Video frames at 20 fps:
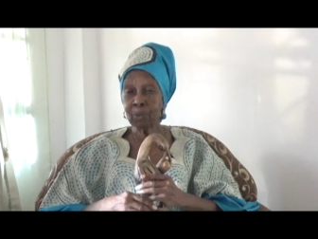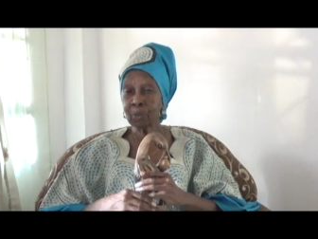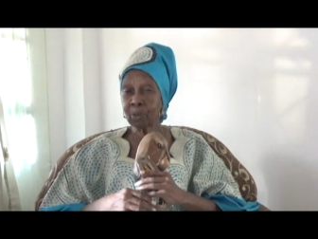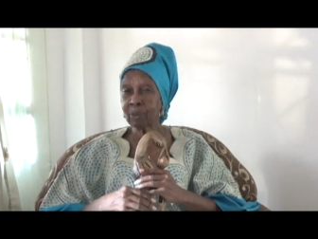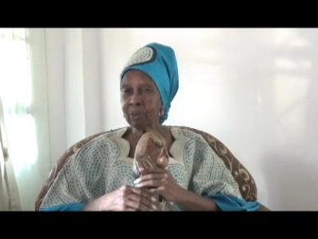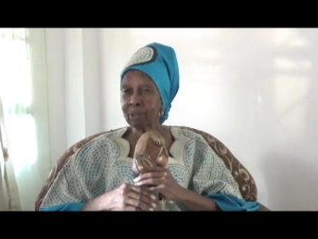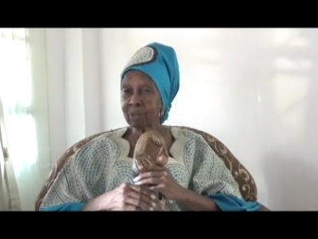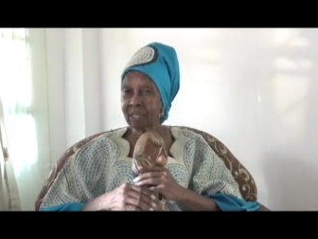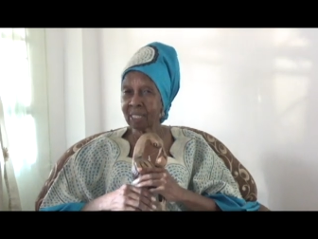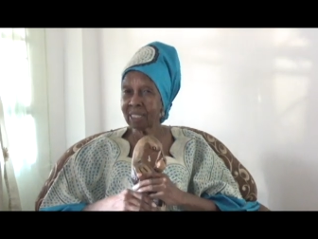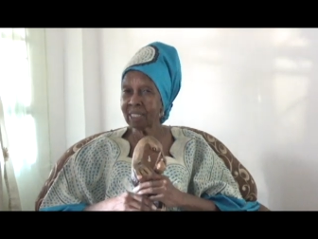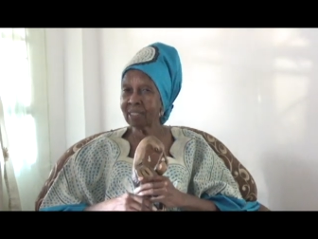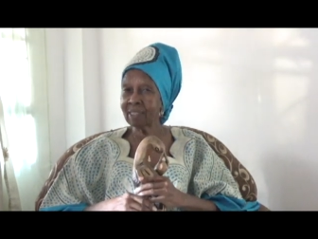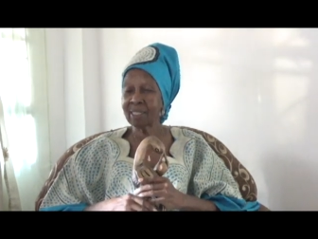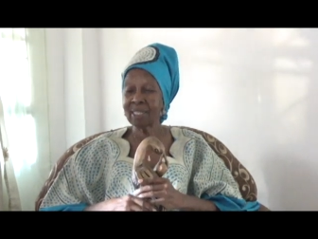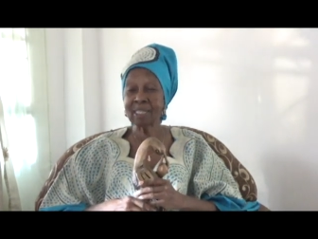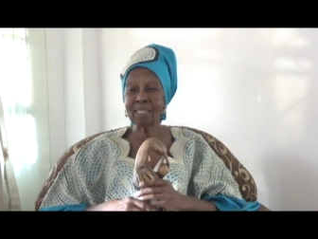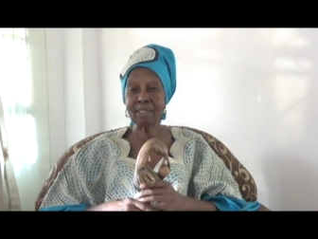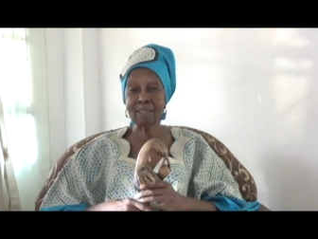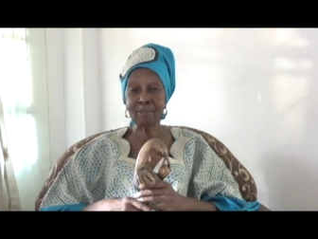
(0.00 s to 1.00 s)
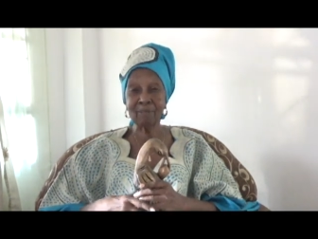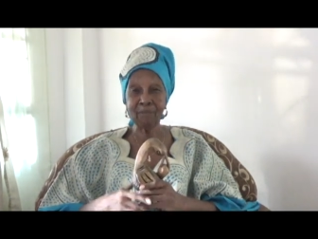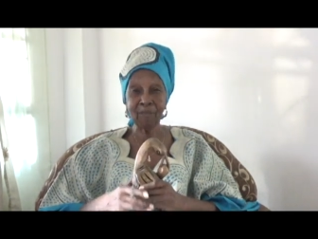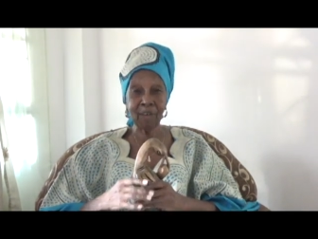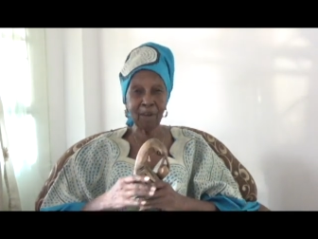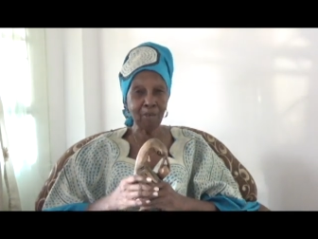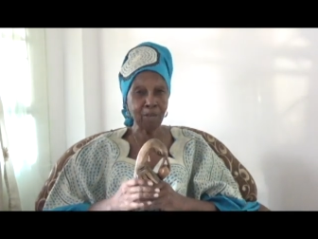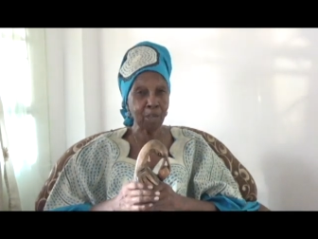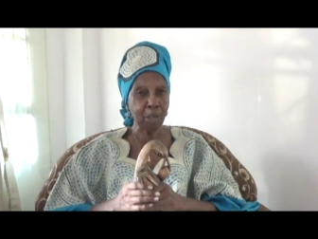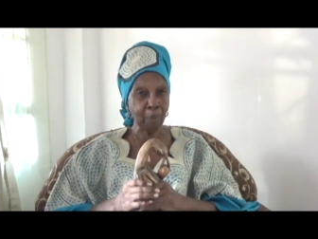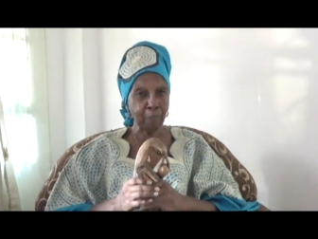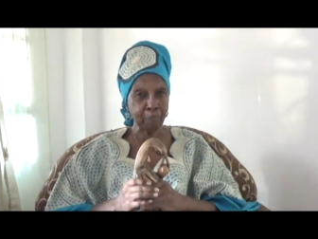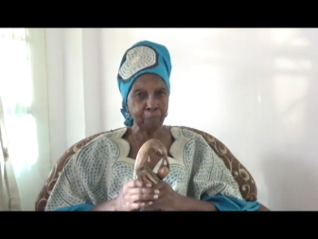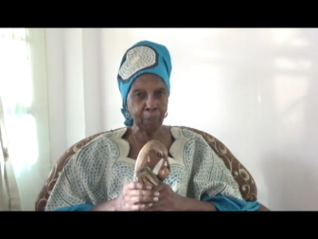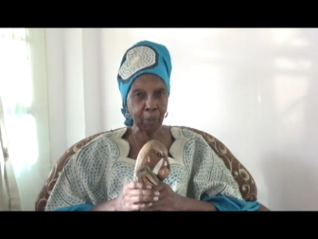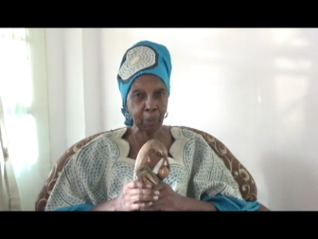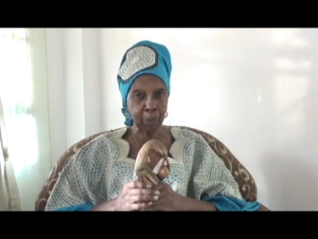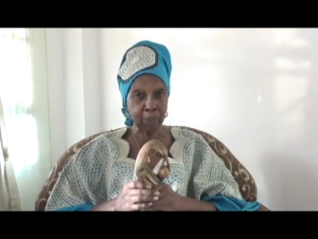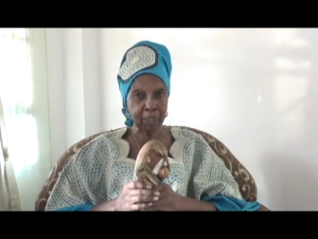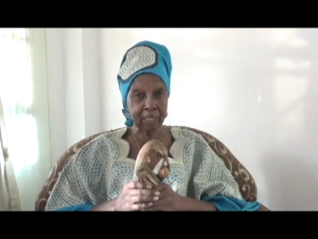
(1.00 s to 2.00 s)
So this is
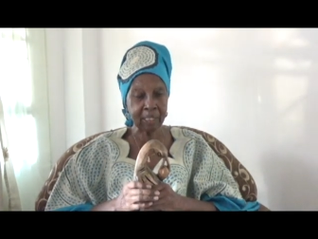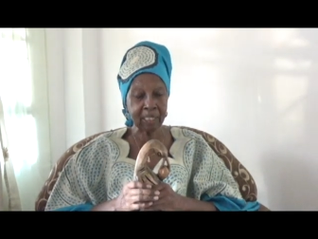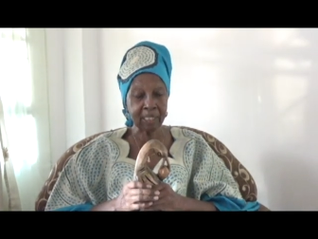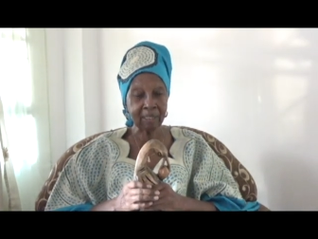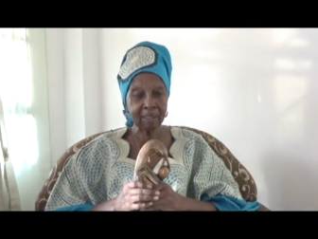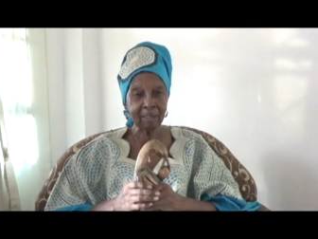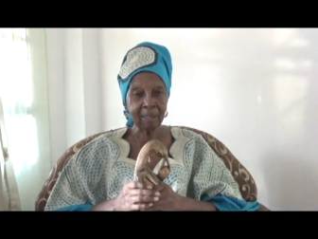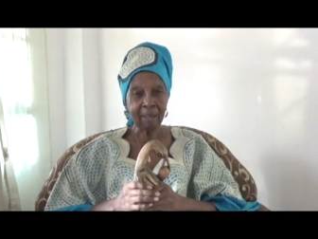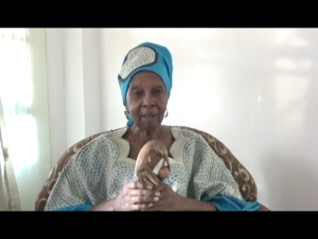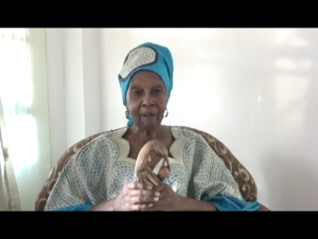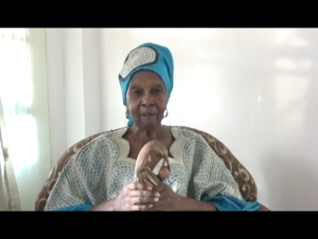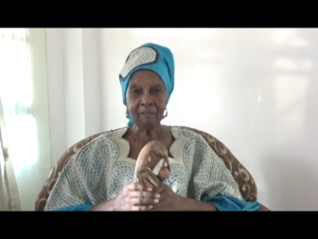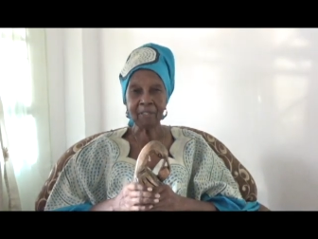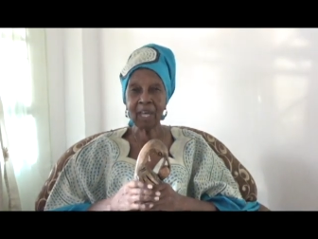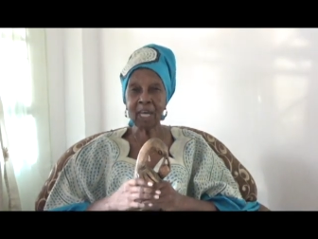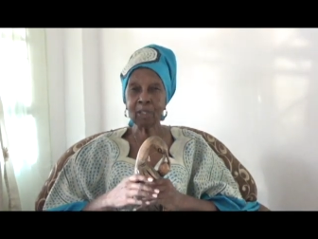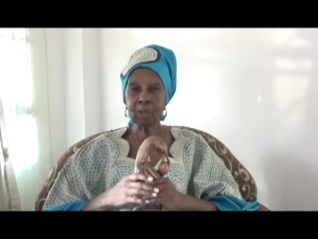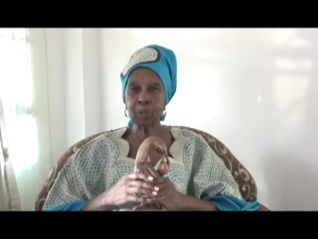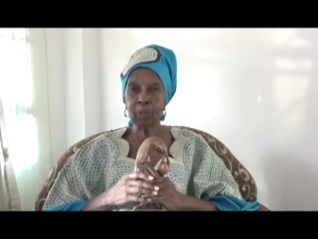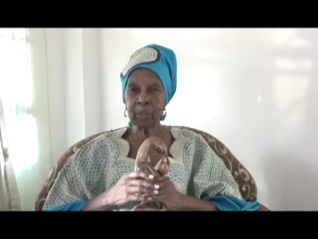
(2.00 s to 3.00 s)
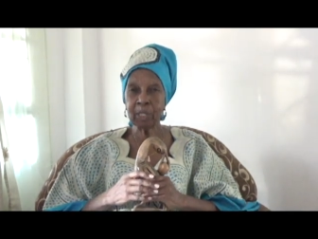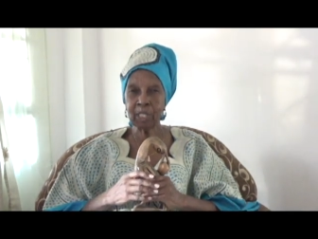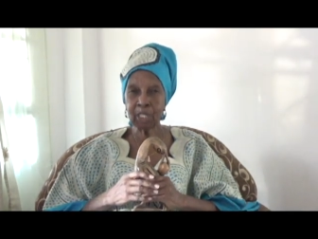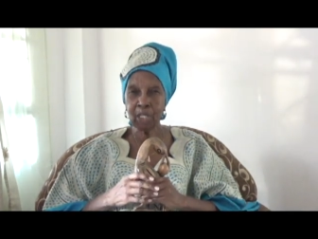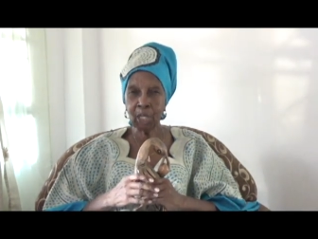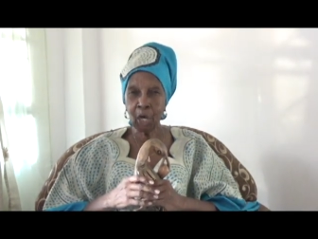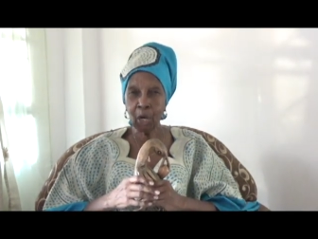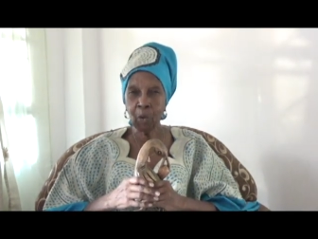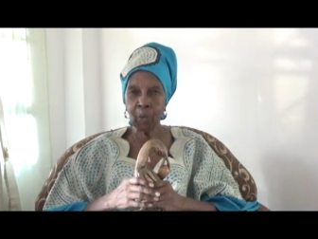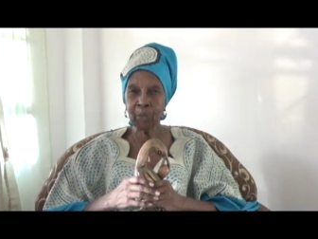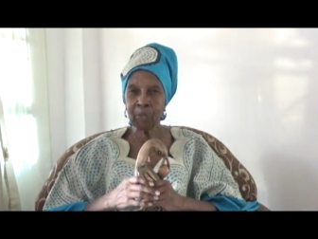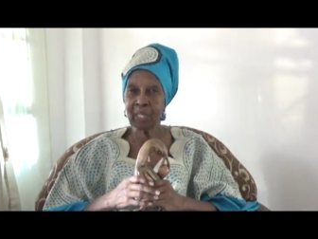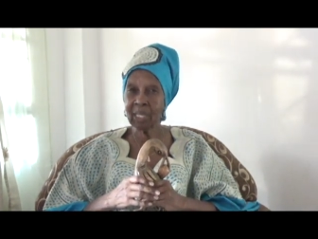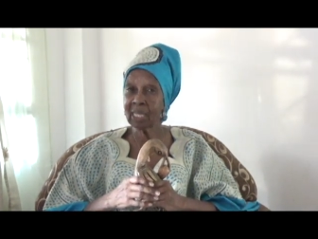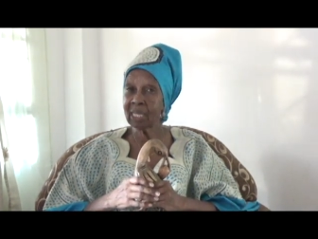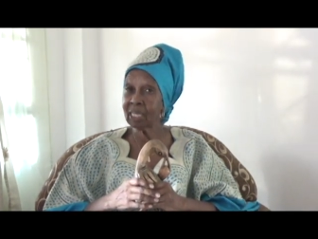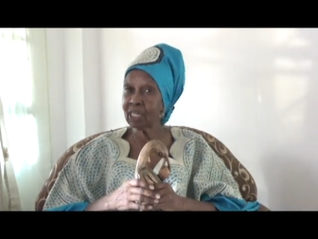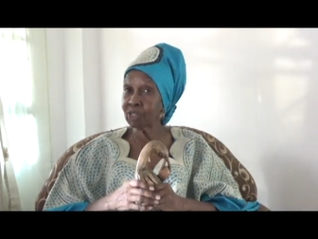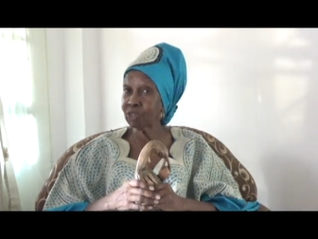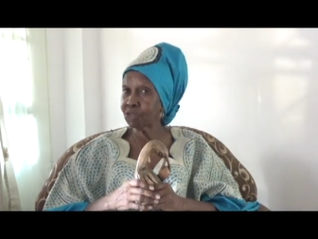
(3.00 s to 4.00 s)
very important that we
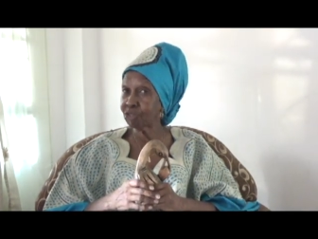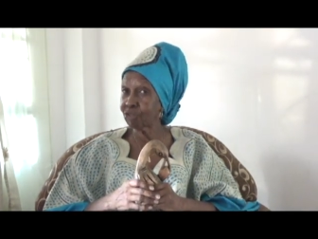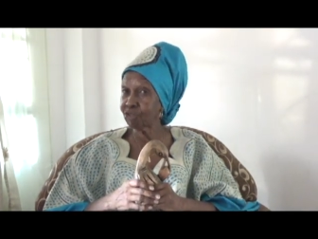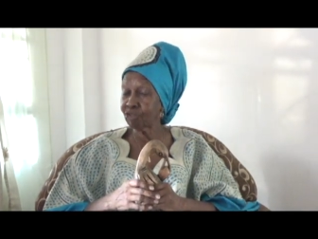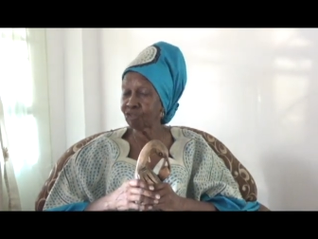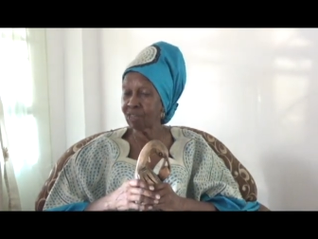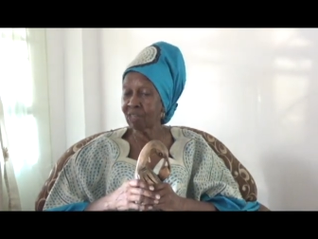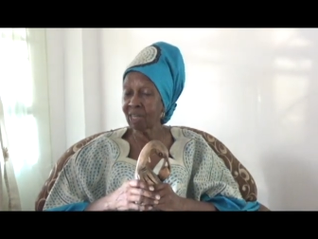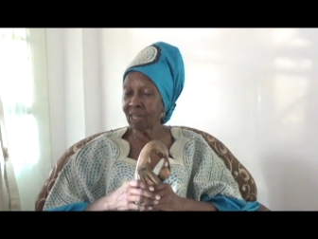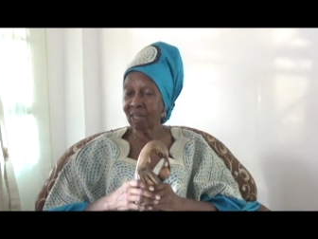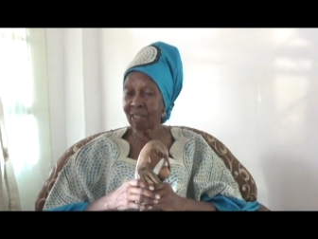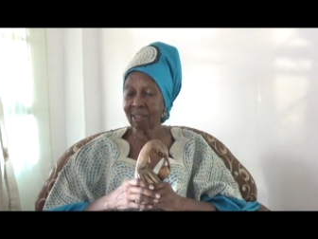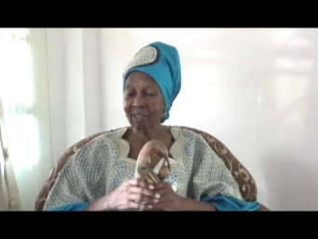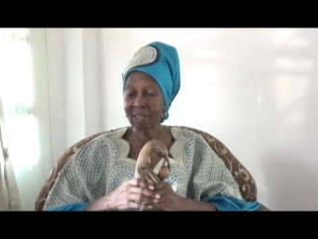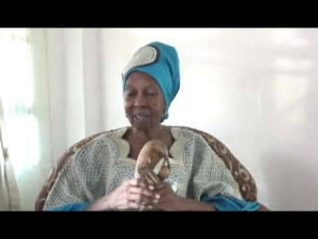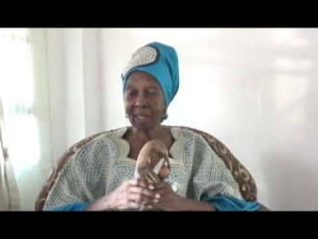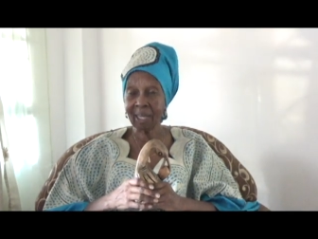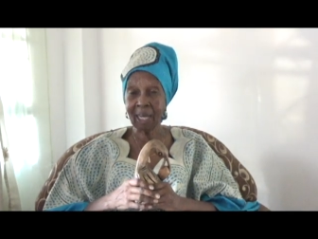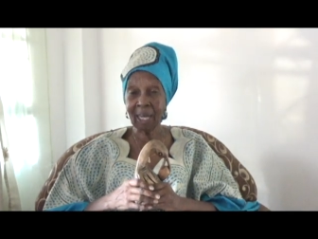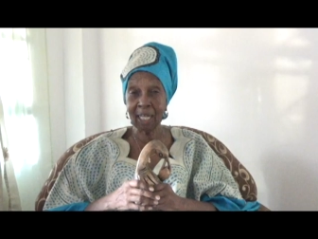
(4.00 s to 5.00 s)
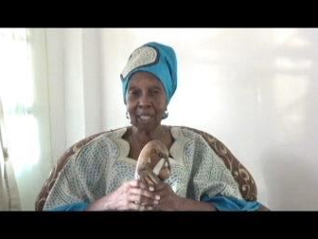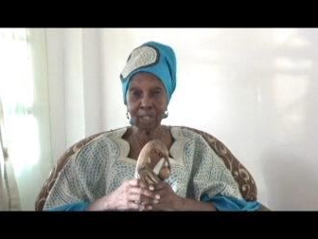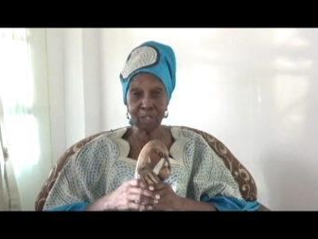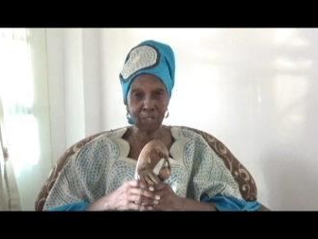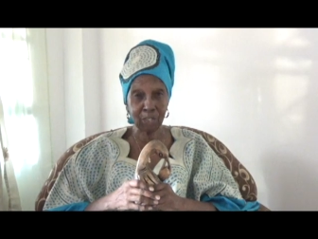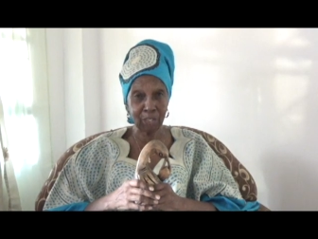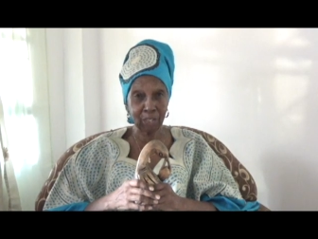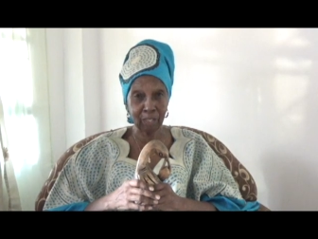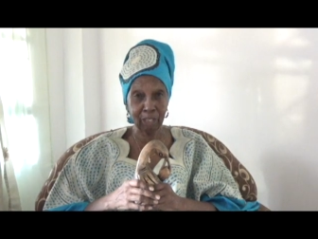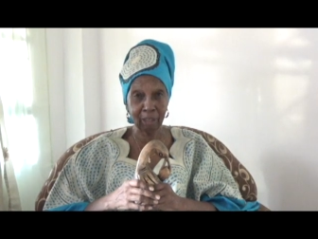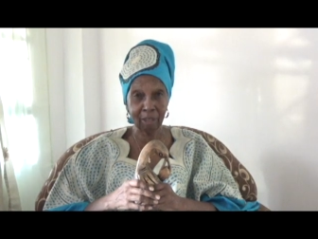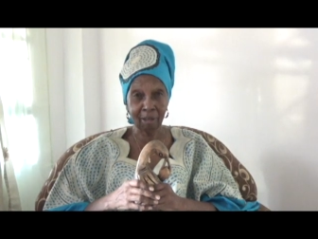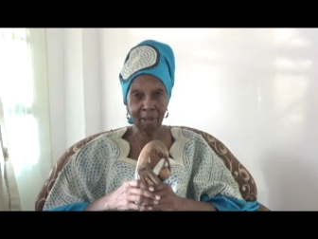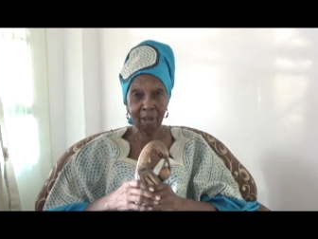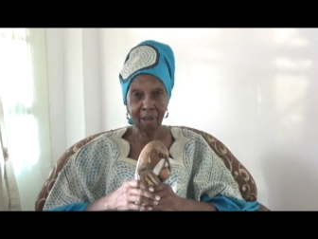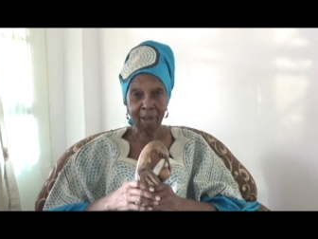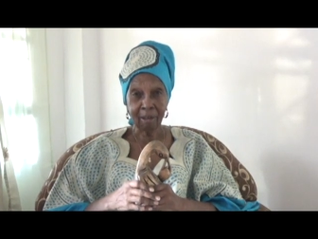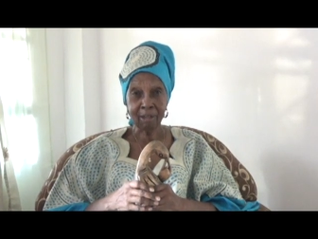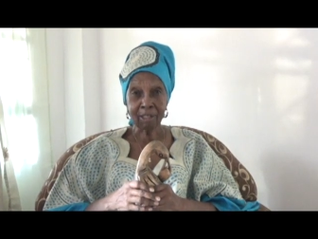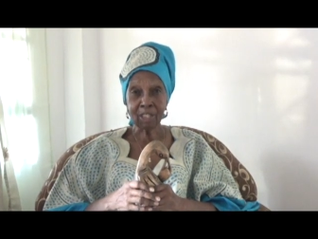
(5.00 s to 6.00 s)
know the history and the
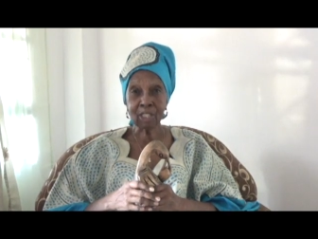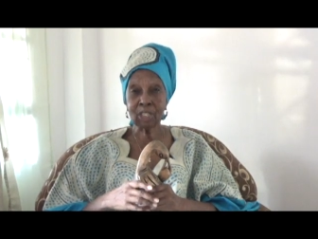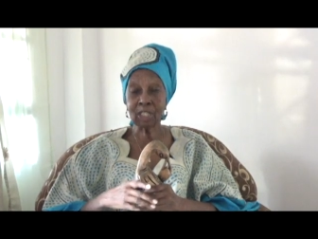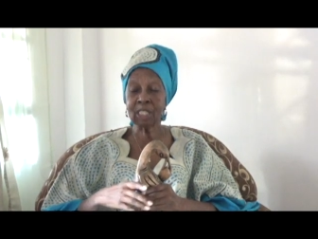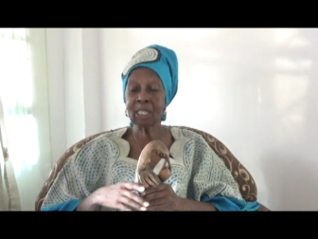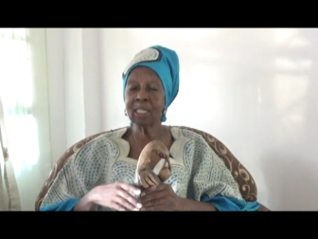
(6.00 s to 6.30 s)
culture